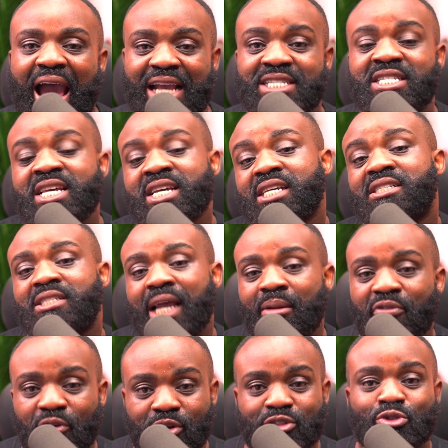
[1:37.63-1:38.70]
I think it's time
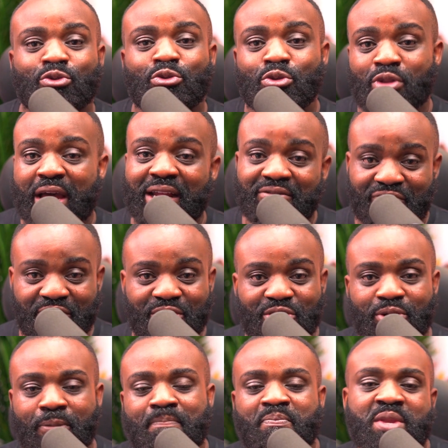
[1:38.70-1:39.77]
for us to do that
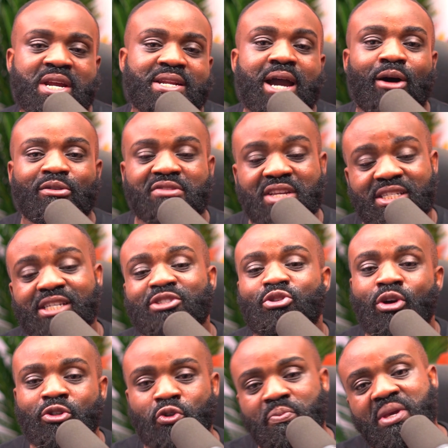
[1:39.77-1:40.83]
video. Now, this is
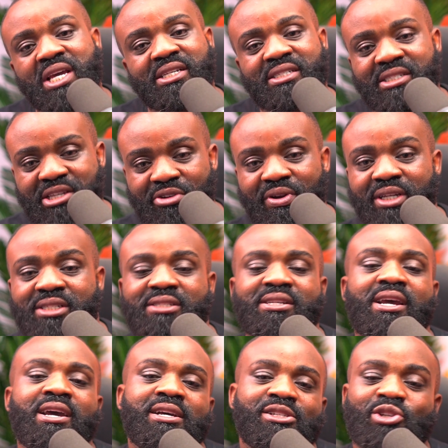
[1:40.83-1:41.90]
going to be a series,
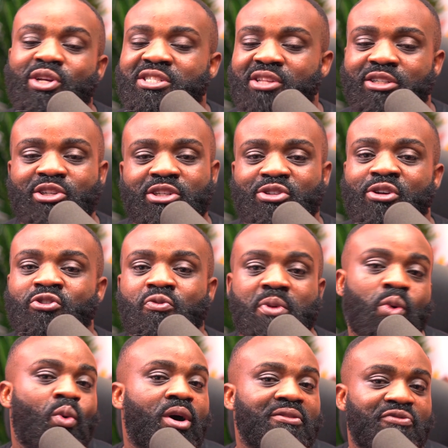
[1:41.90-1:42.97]
so it's not just going to be
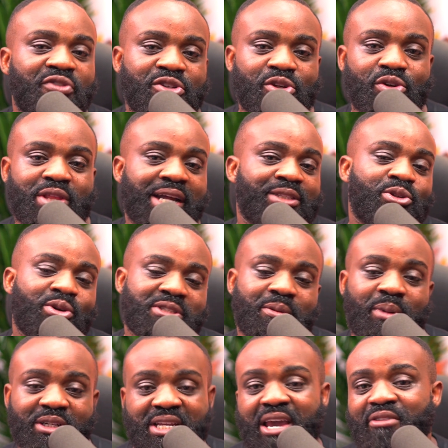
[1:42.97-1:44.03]
one video that talks
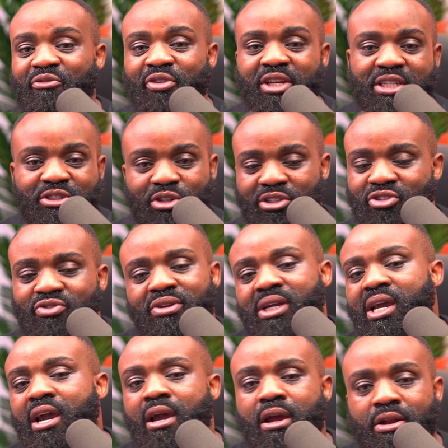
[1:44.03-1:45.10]
about every industry.